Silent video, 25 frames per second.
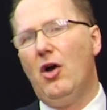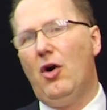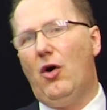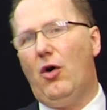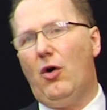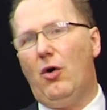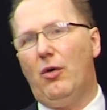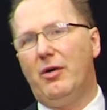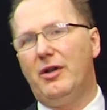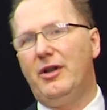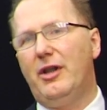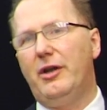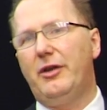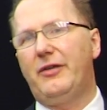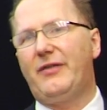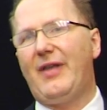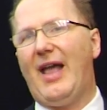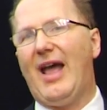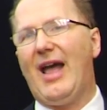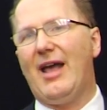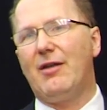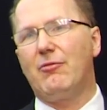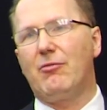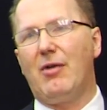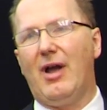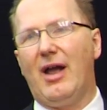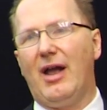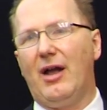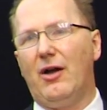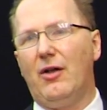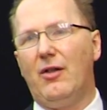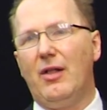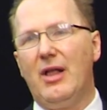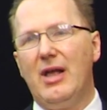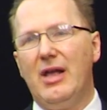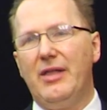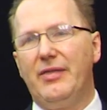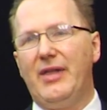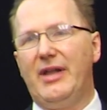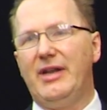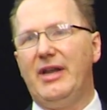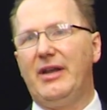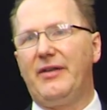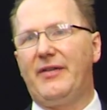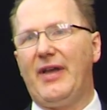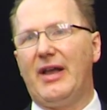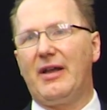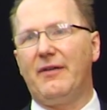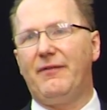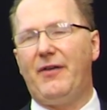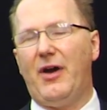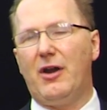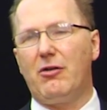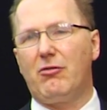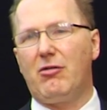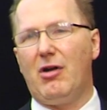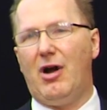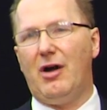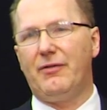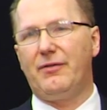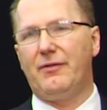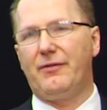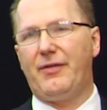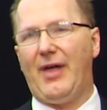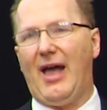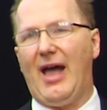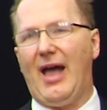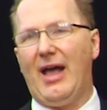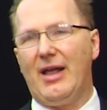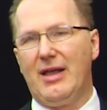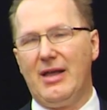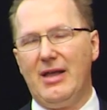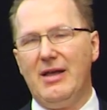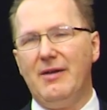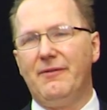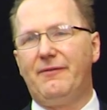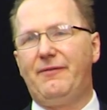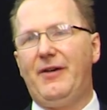or a loose handrail, they need to take a photograph of that,